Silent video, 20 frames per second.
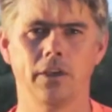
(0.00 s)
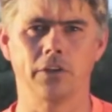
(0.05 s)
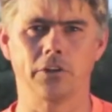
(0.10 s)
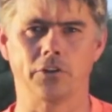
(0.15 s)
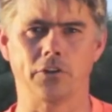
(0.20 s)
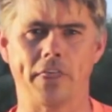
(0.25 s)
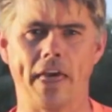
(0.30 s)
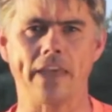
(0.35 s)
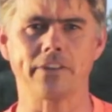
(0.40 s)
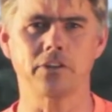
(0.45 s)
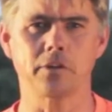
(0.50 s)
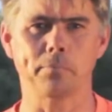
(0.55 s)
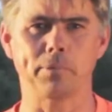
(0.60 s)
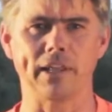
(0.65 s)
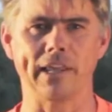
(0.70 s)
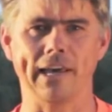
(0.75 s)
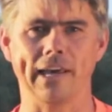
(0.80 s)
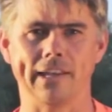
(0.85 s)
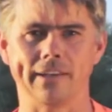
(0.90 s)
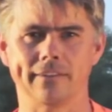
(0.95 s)
So that's the
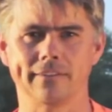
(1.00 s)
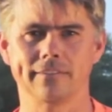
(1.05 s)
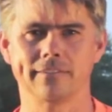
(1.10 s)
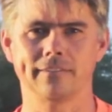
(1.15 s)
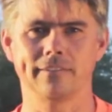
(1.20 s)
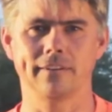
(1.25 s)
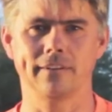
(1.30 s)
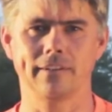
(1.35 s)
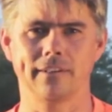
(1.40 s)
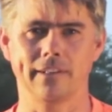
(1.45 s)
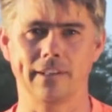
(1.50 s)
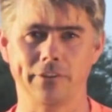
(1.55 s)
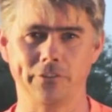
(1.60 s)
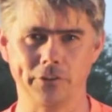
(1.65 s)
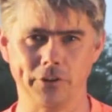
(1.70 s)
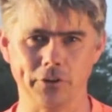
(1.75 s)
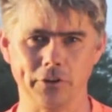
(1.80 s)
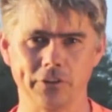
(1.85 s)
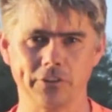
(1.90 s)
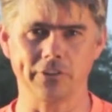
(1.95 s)
plan. Let's
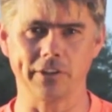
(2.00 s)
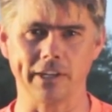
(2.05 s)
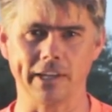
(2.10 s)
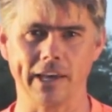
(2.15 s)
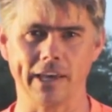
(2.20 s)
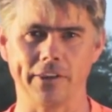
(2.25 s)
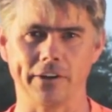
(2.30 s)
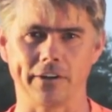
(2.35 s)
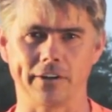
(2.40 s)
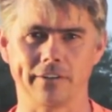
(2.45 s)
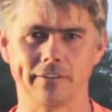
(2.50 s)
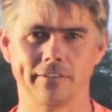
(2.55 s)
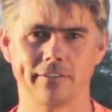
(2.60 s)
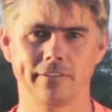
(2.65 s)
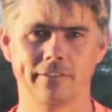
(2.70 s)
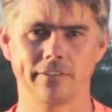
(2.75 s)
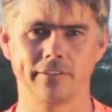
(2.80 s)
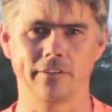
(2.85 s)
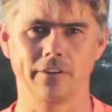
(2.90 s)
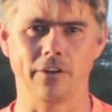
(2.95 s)
do this together.
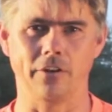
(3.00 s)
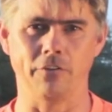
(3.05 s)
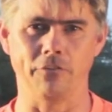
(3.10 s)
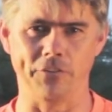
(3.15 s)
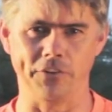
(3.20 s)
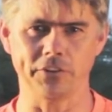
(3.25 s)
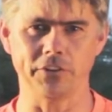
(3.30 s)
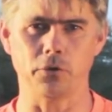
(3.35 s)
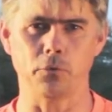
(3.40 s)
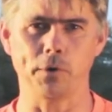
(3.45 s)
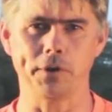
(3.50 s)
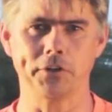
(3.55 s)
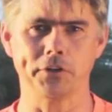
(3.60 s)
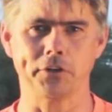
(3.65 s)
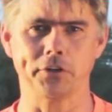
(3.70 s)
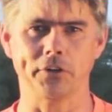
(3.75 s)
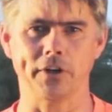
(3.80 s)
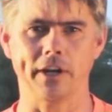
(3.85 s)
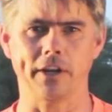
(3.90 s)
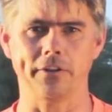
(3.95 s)
Visit
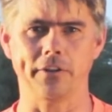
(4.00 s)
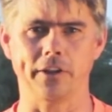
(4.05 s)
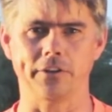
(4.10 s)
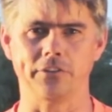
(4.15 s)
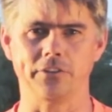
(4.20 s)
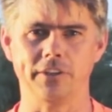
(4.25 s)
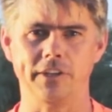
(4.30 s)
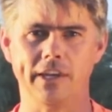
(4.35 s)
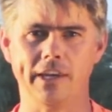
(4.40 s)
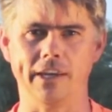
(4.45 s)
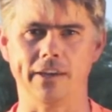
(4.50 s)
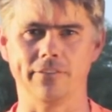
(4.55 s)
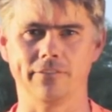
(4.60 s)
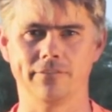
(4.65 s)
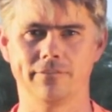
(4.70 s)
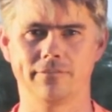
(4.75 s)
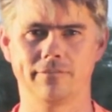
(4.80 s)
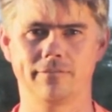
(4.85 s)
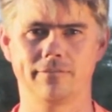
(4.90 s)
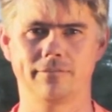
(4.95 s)

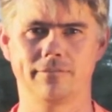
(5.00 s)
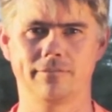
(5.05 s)
wintertrail.ca.